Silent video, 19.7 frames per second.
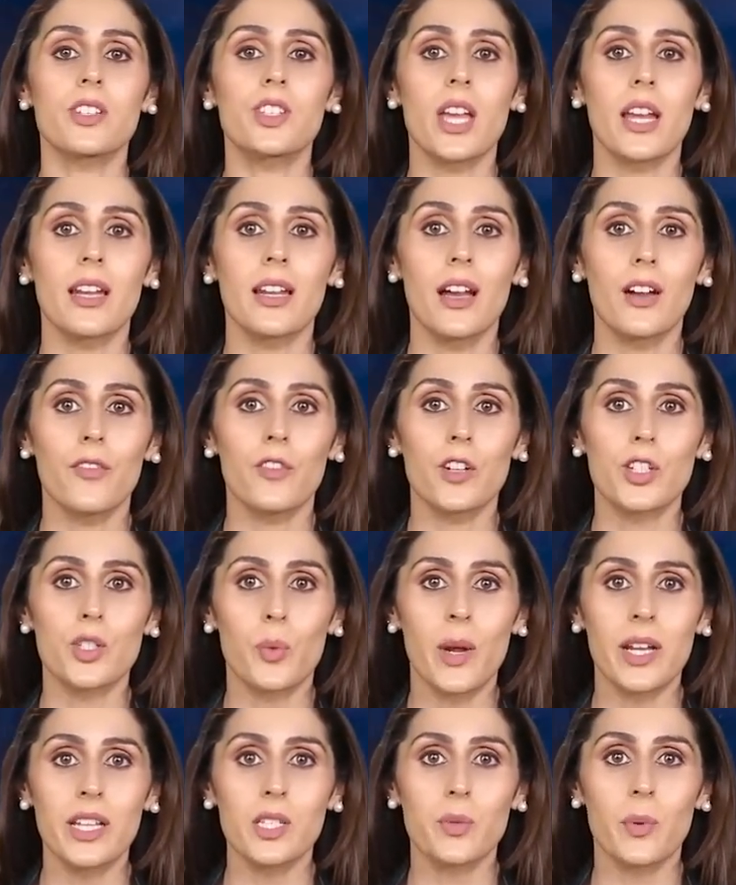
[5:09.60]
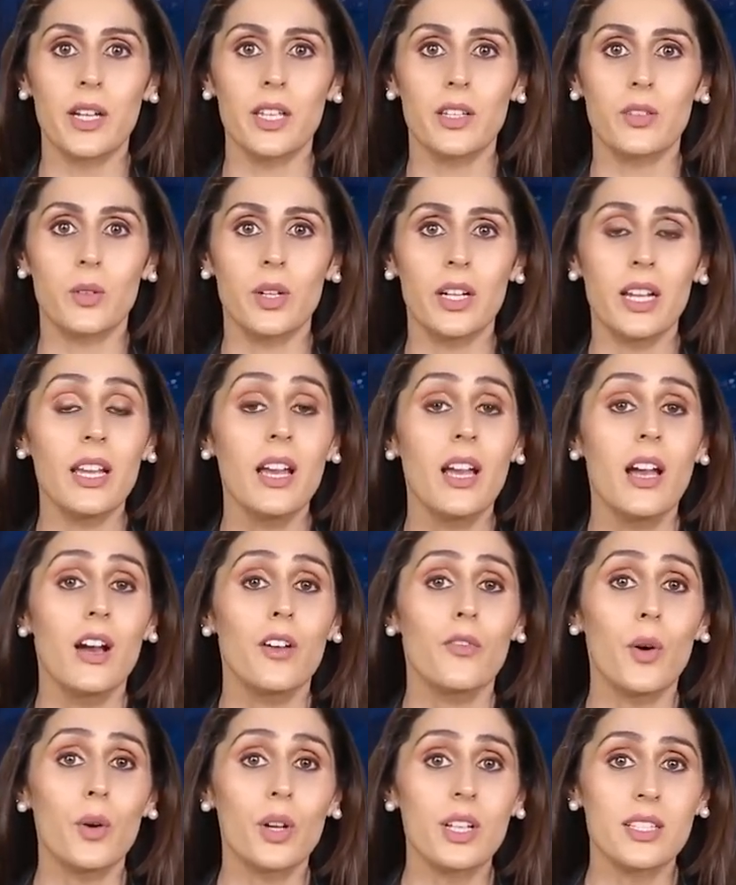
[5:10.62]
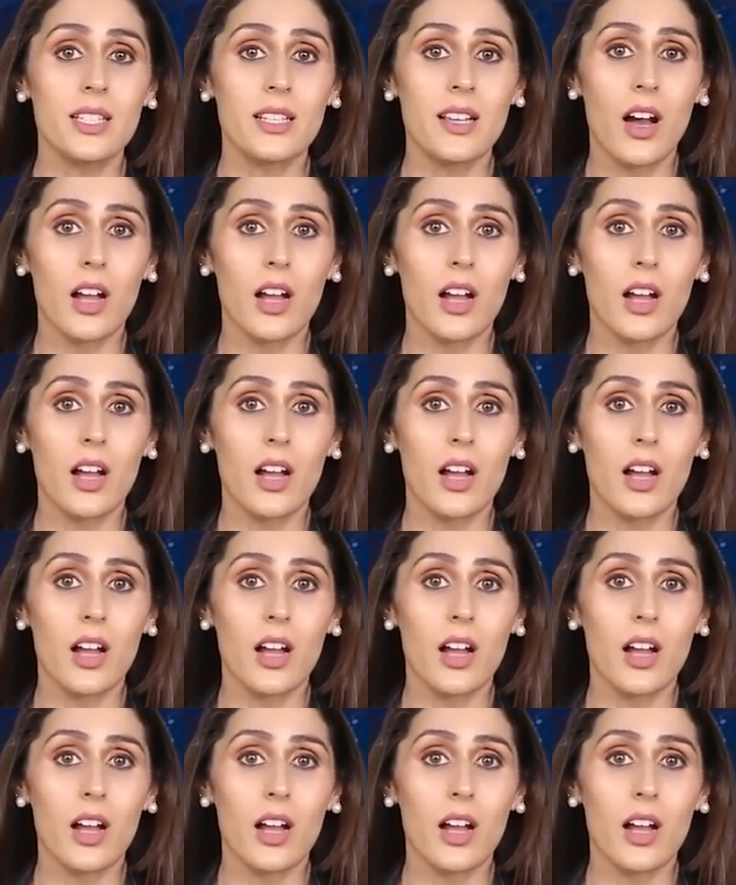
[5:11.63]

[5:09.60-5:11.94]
agenda for 2023 focusing